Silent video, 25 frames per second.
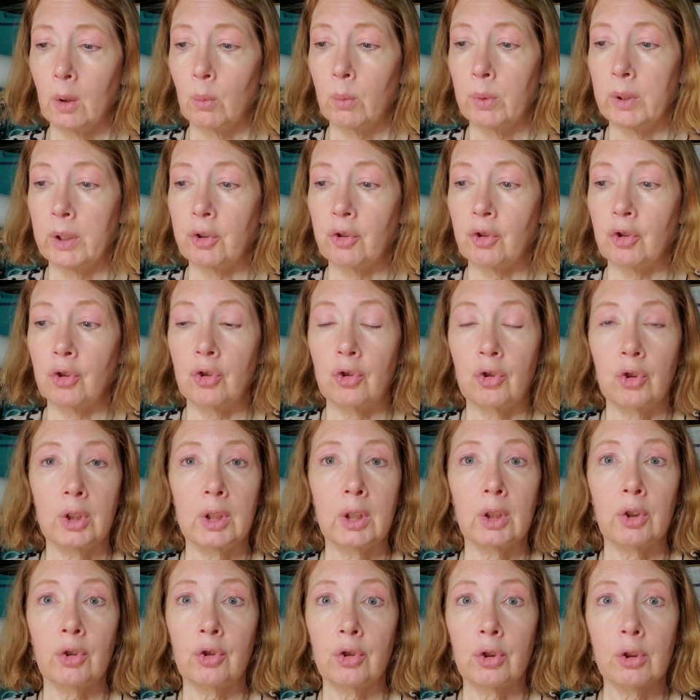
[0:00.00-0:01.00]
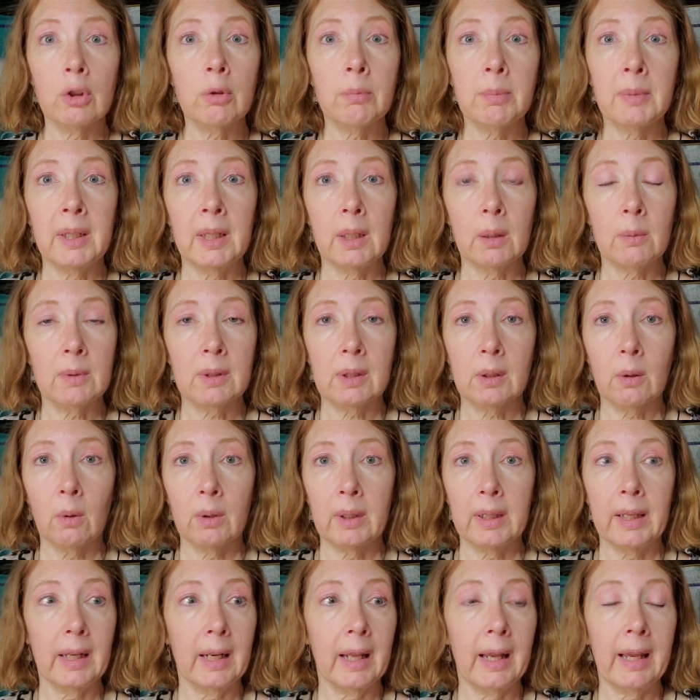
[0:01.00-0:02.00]
which she assured me it was
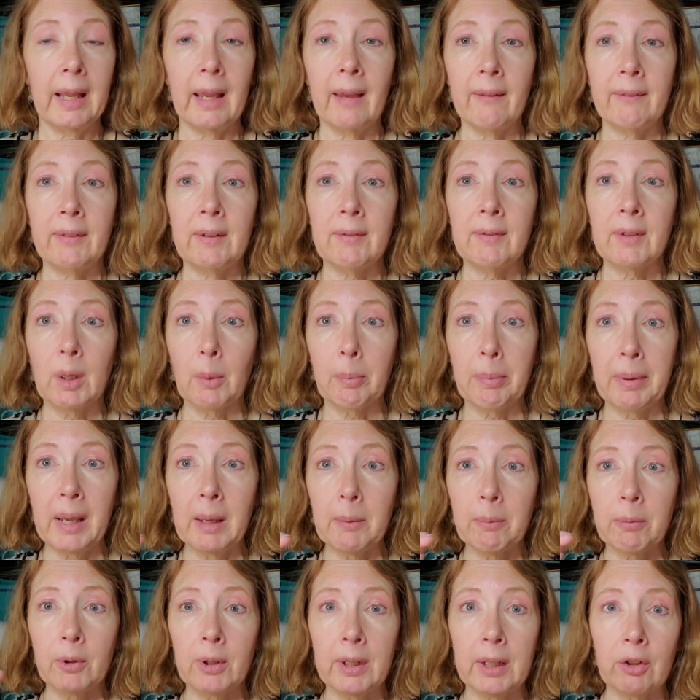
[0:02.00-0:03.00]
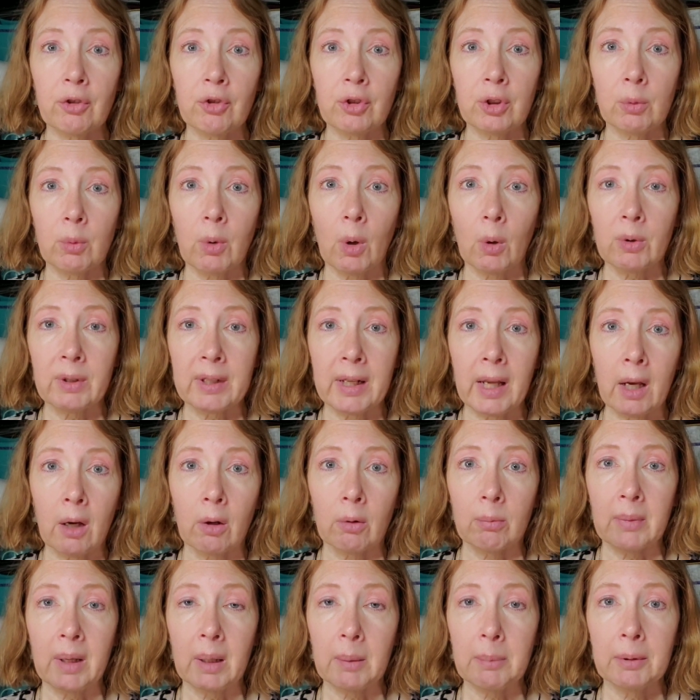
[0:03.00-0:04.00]
only, and I have even a paper that she wrote
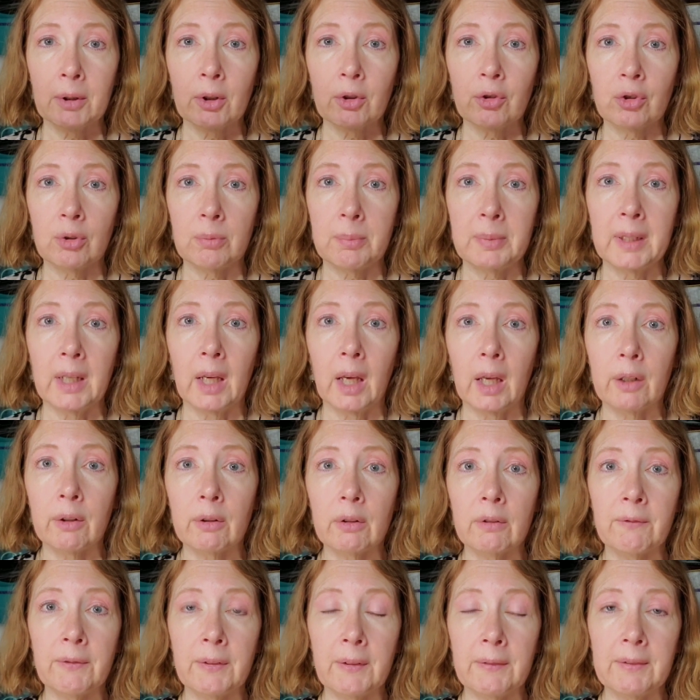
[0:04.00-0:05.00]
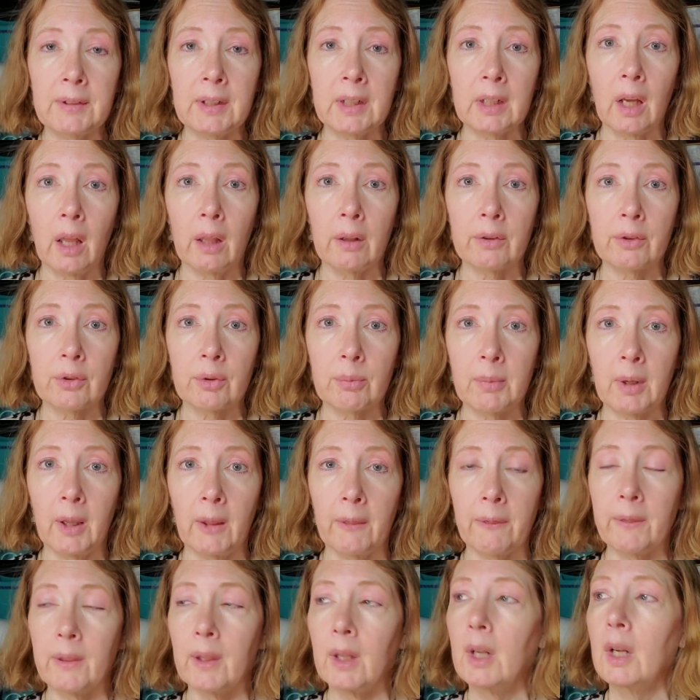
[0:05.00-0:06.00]
down. My bill should be $150 a
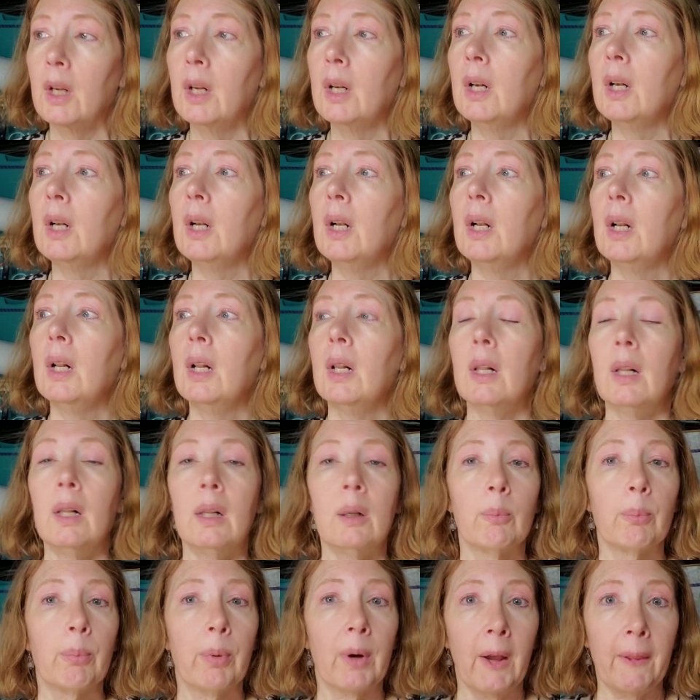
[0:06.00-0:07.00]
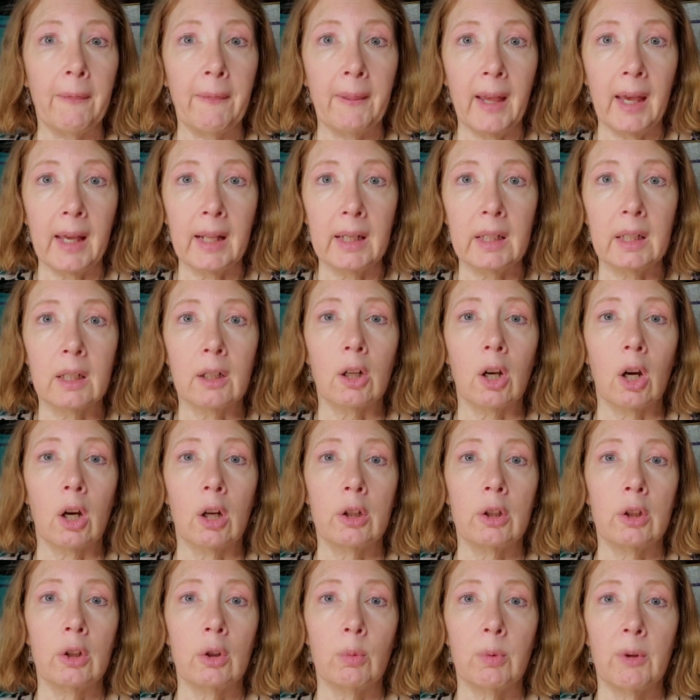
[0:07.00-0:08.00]
month. I brought that in,
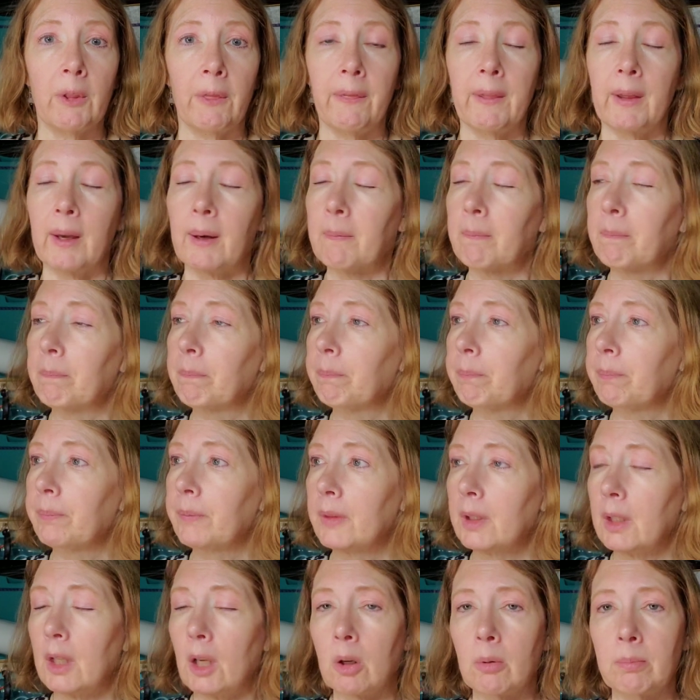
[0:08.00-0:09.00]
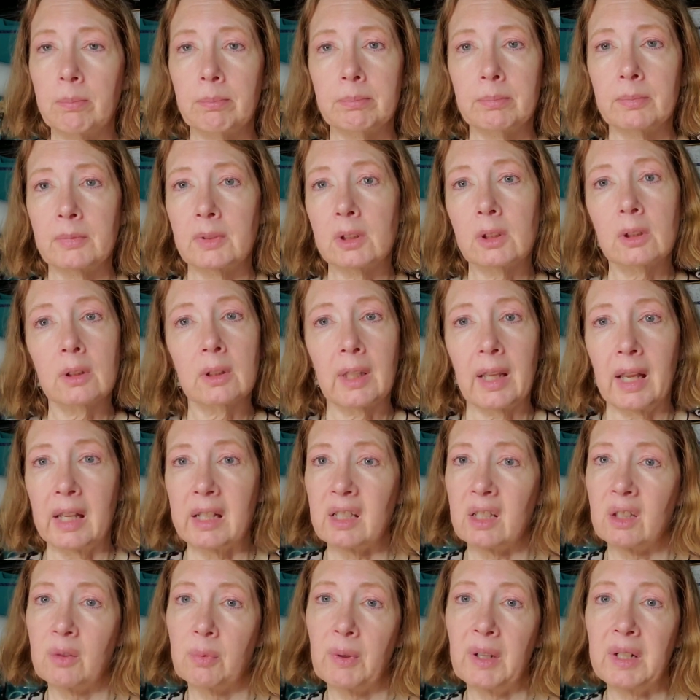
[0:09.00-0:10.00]
argued with them. Nope,
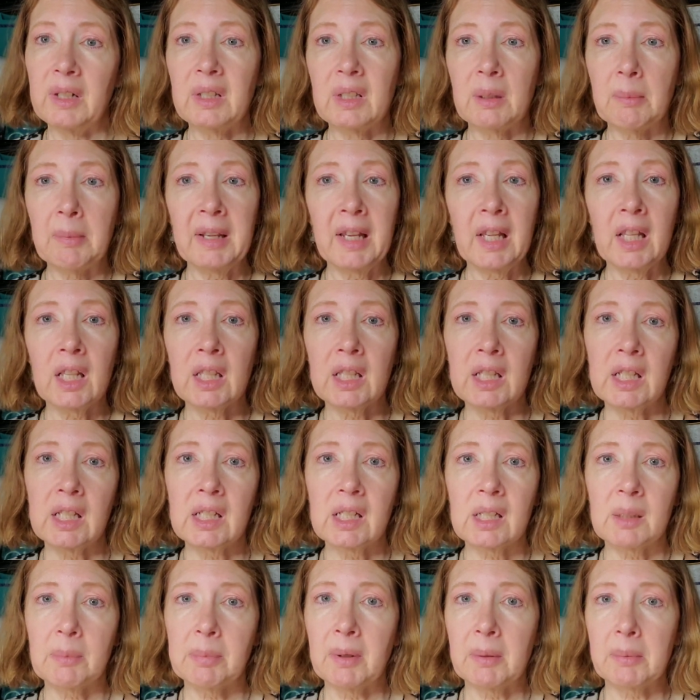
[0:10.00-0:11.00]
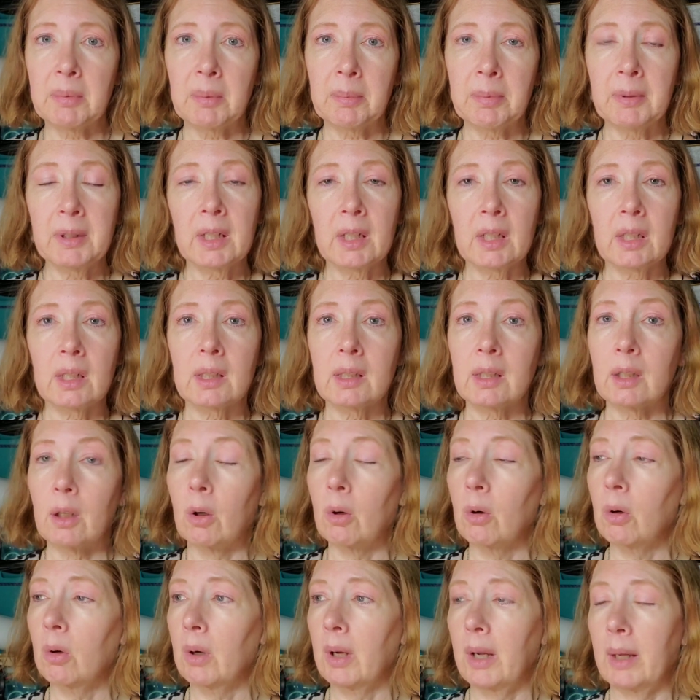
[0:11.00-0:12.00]
that's what the bill is, blah, blah, blah.
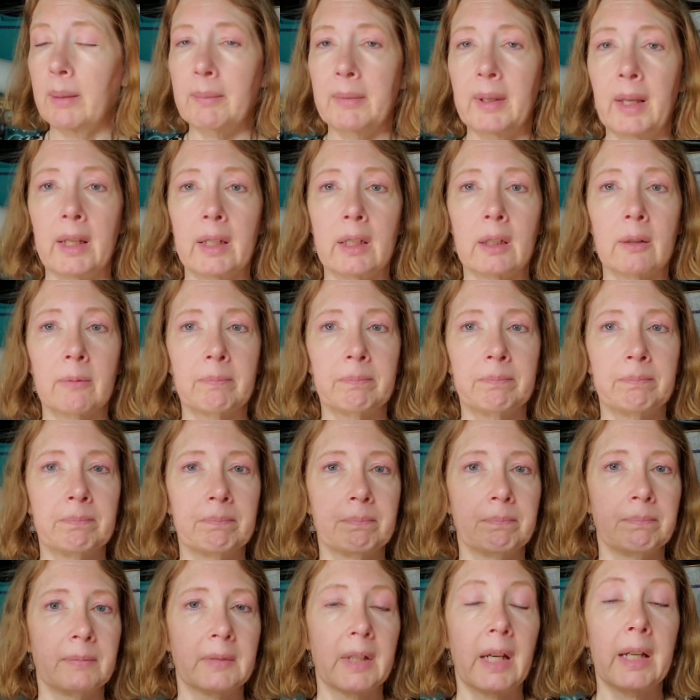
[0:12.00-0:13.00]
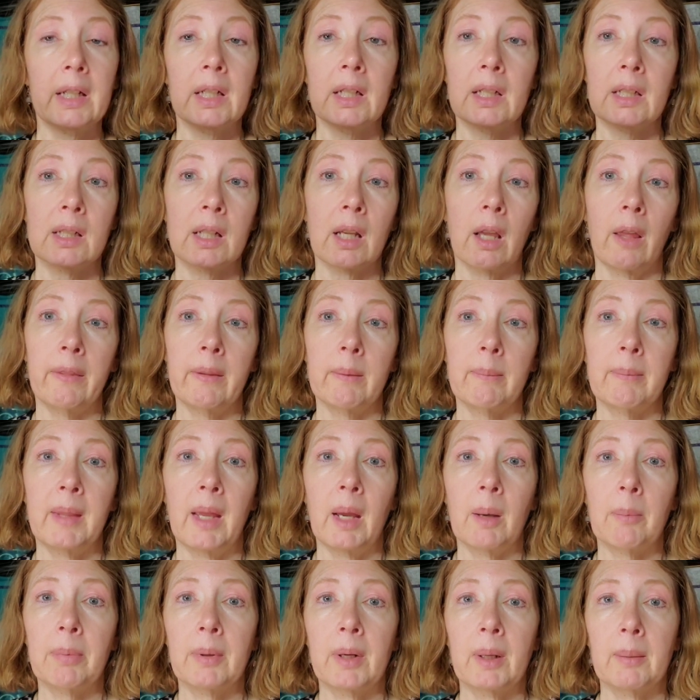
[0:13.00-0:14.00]
So I'm like, I didn't tell them
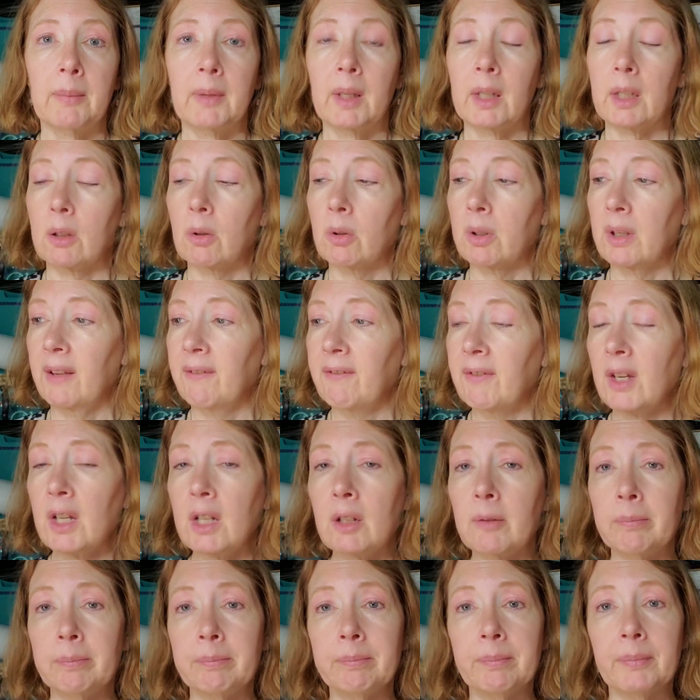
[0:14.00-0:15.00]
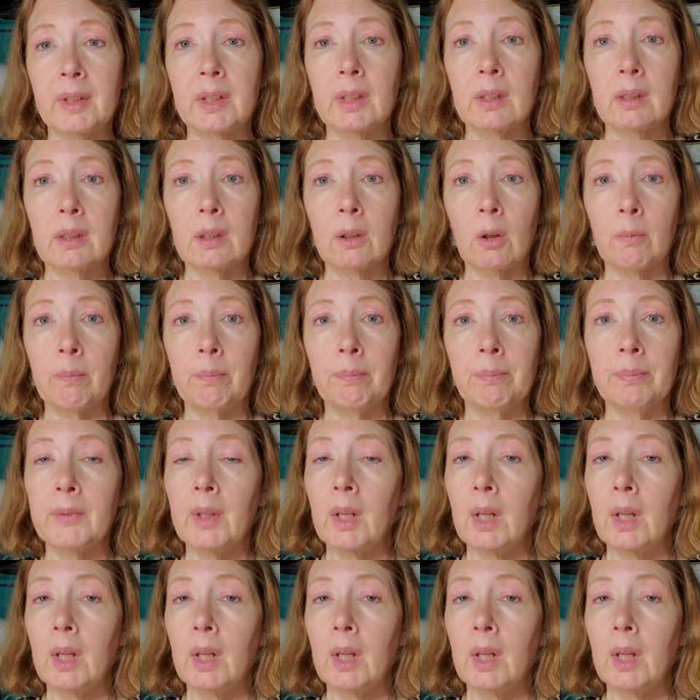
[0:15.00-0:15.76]
that, but I'm like, okay, fine. So